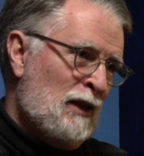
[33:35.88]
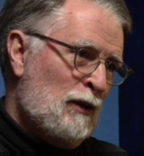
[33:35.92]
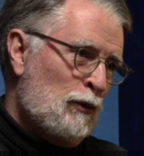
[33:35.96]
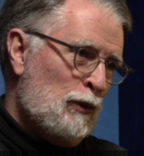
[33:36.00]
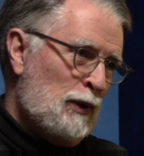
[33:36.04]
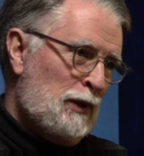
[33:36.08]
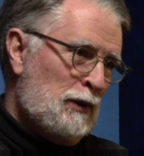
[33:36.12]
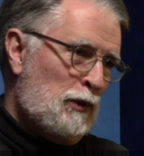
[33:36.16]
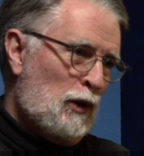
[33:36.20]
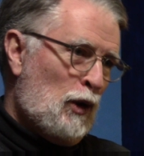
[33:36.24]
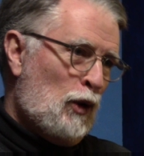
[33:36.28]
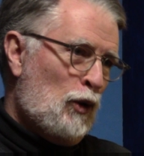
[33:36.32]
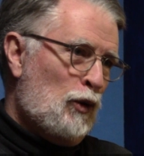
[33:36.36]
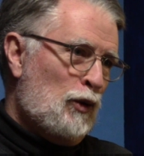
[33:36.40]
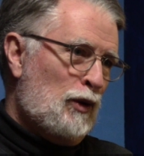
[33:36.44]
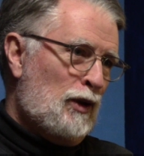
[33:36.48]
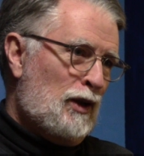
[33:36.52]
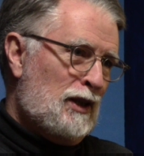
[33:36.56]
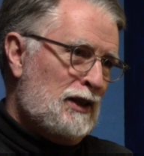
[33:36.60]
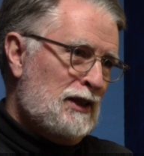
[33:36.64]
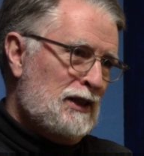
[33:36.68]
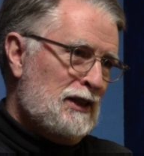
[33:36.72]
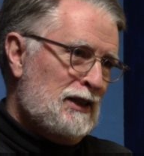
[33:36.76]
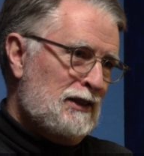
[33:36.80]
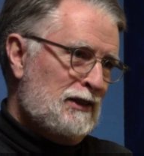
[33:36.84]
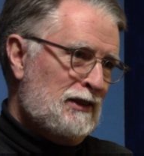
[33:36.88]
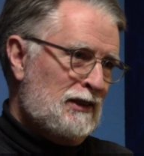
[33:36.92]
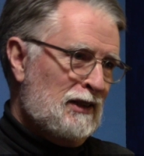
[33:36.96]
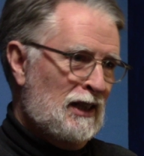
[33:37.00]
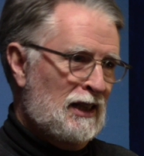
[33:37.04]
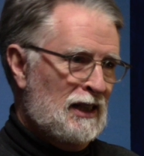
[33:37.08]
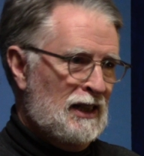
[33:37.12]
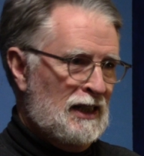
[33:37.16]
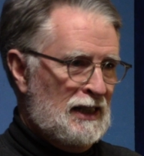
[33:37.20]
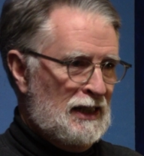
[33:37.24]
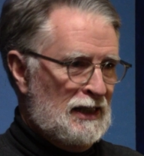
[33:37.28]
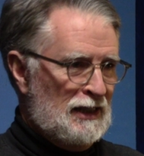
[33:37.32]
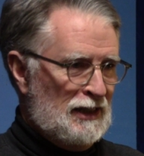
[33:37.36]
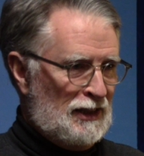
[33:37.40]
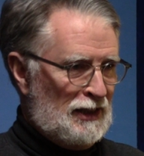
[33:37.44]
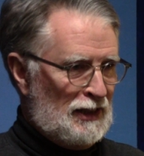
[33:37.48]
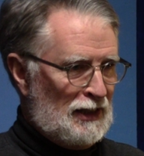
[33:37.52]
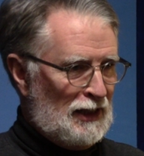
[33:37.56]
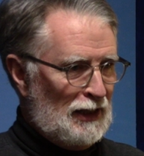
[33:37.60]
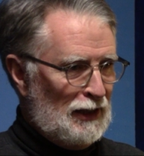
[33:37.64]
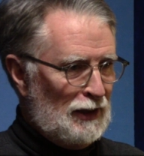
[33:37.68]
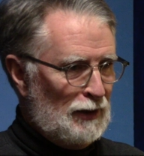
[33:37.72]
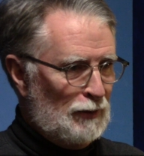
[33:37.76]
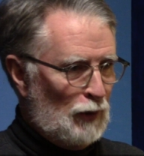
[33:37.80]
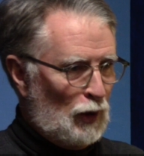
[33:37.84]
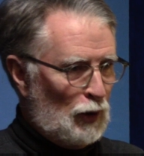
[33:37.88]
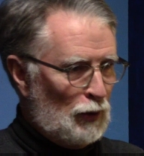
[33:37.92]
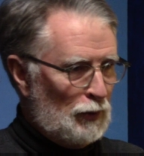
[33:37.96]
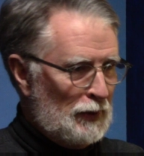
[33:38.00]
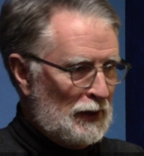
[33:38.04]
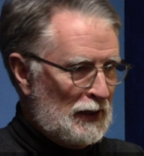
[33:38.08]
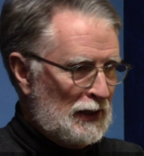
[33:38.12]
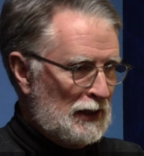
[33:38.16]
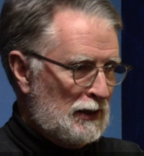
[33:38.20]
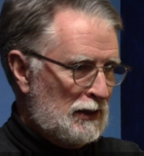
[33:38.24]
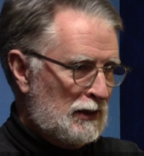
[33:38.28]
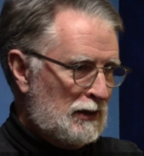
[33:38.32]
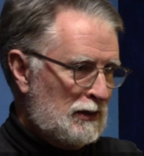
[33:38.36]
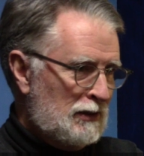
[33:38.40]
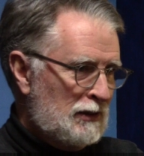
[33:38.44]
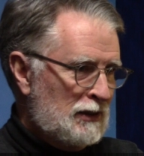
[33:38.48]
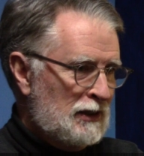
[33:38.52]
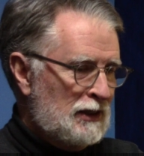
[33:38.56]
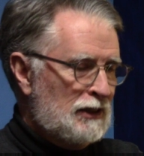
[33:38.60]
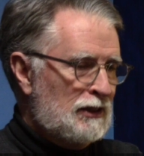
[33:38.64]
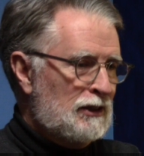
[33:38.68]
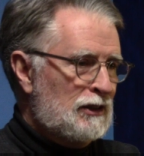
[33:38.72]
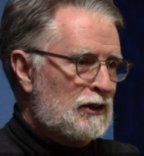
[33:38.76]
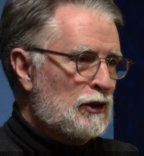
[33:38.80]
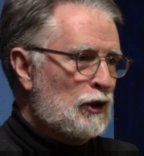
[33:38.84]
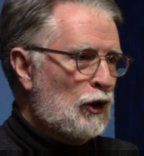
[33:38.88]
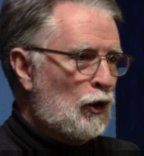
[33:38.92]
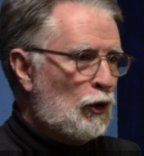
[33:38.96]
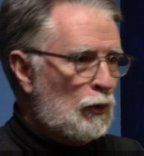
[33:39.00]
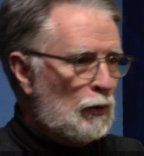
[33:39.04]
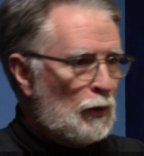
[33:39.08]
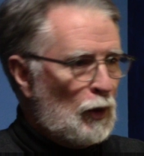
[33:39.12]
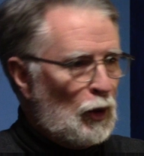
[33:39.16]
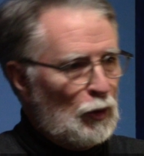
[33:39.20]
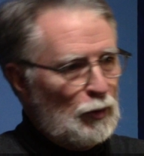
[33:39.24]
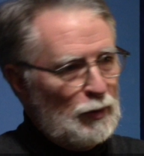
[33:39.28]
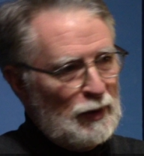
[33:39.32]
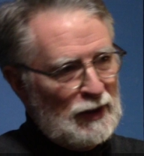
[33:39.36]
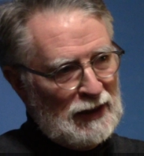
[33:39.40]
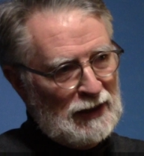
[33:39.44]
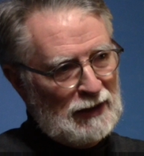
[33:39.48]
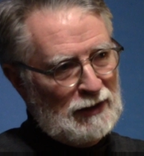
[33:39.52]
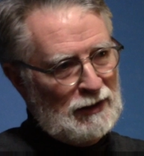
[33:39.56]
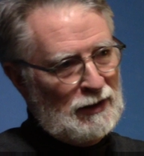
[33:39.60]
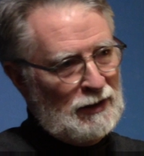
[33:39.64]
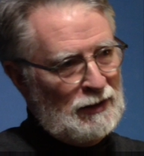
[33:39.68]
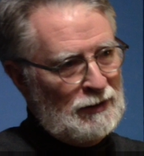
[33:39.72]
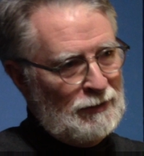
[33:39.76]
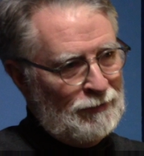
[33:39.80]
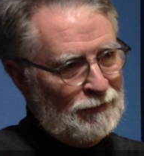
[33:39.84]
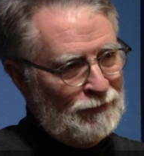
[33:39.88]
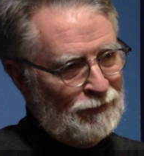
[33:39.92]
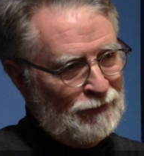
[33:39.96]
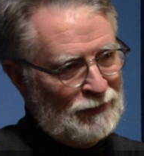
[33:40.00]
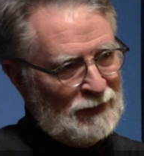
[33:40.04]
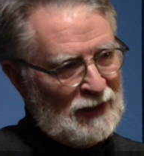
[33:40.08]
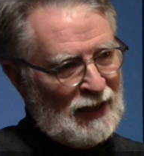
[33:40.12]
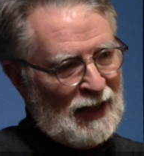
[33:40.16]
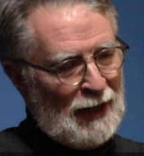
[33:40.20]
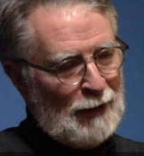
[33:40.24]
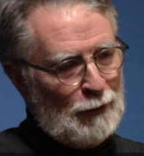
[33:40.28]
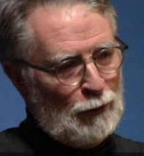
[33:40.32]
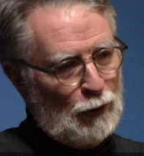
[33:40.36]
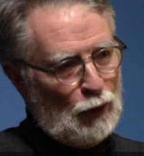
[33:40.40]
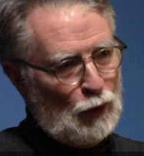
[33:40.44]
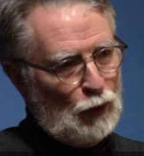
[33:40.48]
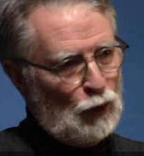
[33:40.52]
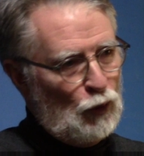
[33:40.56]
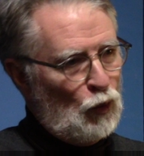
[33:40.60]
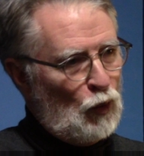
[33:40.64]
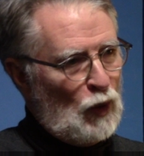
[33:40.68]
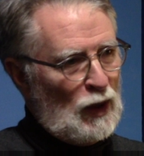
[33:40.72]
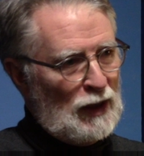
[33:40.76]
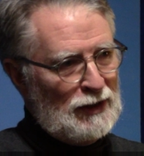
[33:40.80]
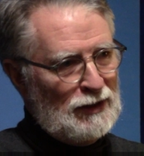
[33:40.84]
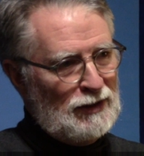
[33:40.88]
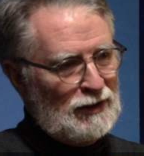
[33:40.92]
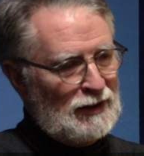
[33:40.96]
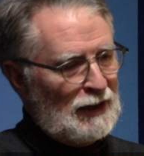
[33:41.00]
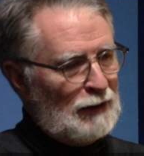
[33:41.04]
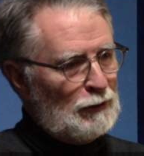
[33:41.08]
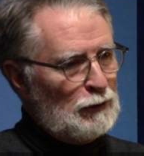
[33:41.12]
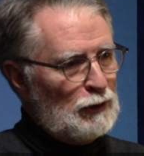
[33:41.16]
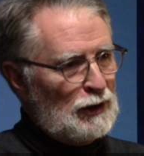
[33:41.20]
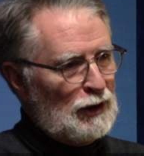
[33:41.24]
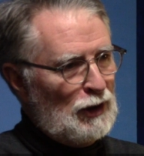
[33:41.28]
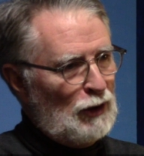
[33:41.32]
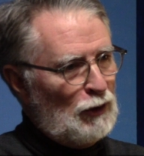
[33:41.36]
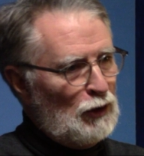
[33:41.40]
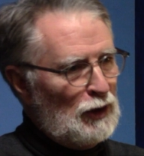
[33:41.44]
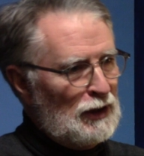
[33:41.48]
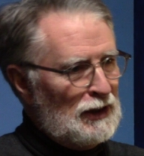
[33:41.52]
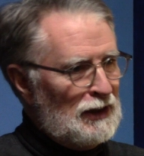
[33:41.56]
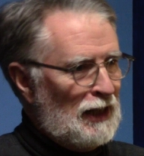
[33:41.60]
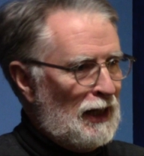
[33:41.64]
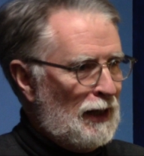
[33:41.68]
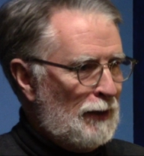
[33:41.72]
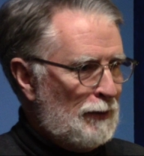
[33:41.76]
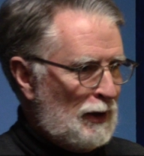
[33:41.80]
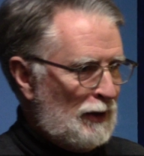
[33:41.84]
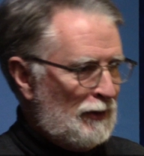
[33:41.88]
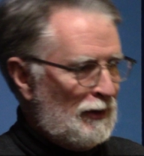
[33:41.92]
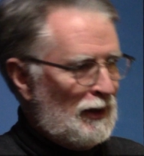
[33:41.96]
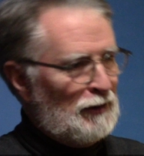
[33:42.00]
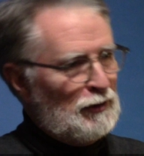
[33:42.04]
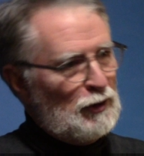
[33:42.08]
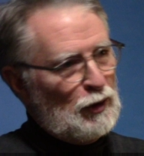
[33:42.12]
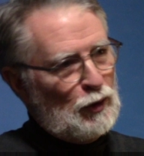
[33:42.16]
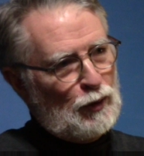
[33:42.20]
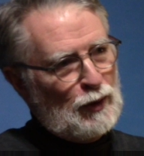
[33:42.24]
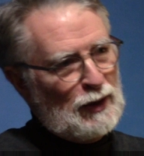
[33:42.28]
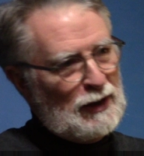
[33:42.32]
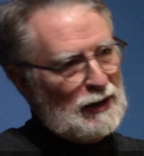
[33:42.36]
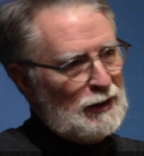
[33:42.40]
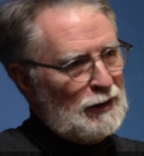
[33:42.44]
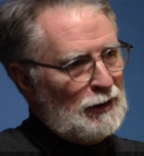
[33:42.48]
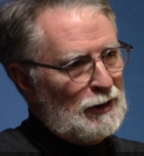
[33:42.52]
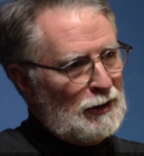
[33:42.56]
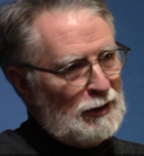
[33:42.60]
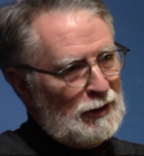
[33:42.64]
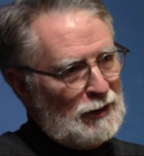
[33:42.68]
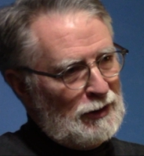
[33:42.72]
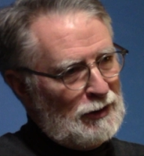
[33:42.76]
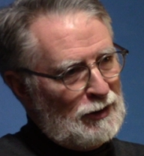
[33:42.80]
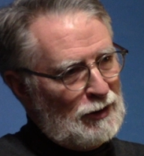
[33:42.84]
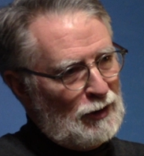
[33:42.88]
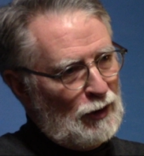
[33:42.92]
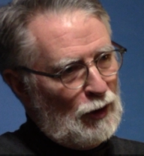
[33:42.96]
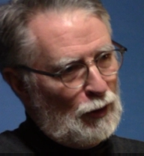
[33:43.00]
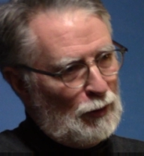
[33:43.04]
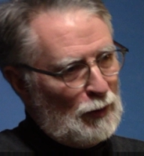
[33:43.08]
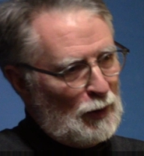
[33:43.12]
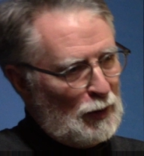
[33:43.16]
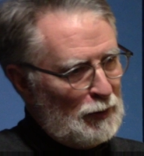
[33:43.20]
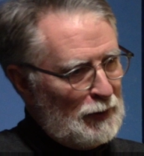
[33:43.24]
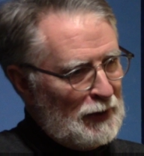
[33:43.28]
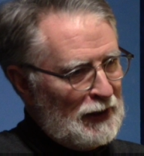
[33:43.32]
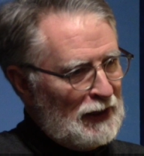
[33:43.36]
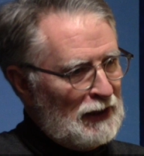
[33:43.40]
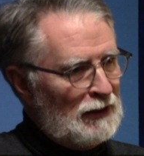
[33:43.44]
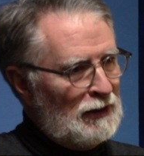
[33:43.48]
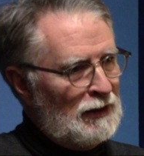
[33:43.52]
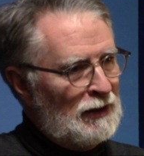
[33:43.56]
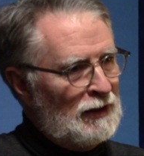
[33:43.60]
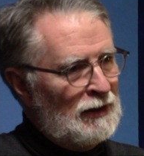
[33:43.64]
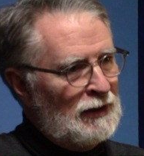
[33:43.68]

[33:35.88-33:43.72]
We rode on his ski-mobile, his snowmobile. I rode once. That was the only time I've ever ridden on a snowmobile.